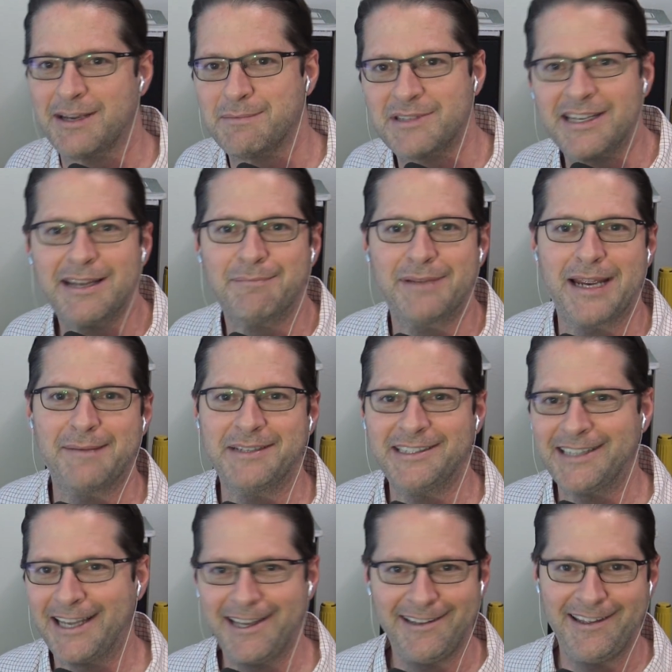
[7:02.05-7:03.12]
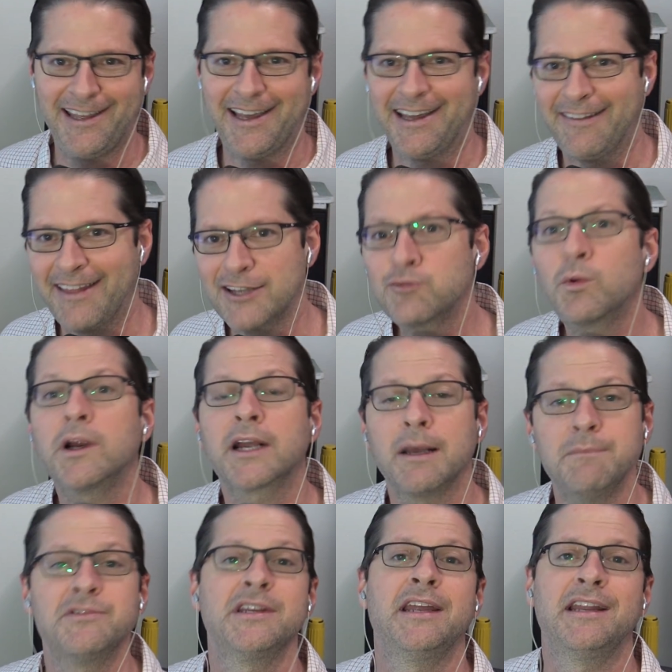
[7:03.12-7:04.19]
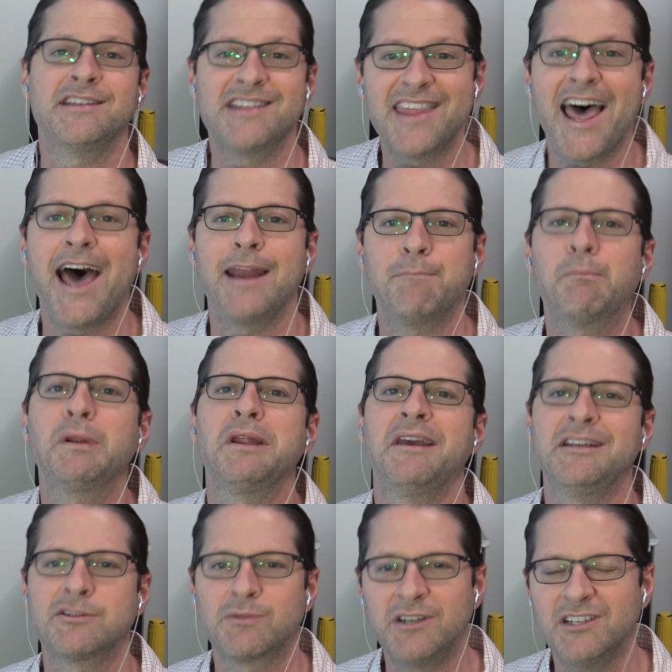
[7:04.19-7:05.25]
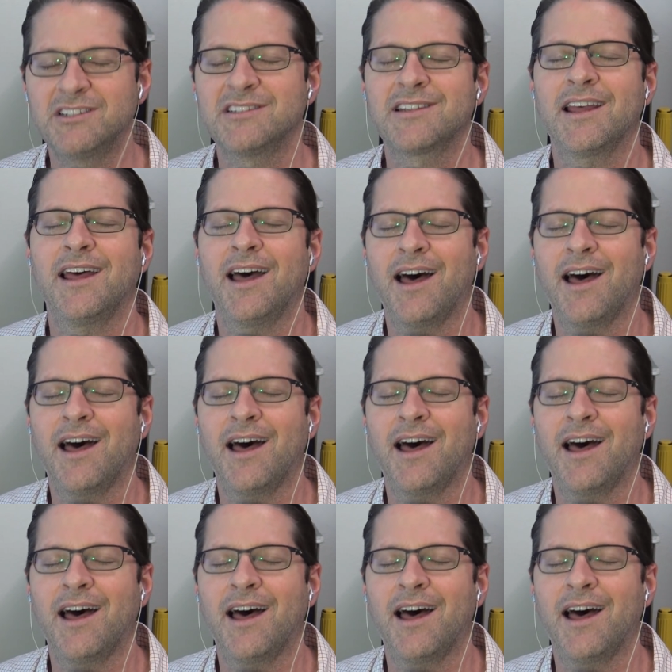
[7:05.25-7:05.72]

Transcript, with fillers: comes in, baby. Hell yeah. That's where it comes in, is that place when you're just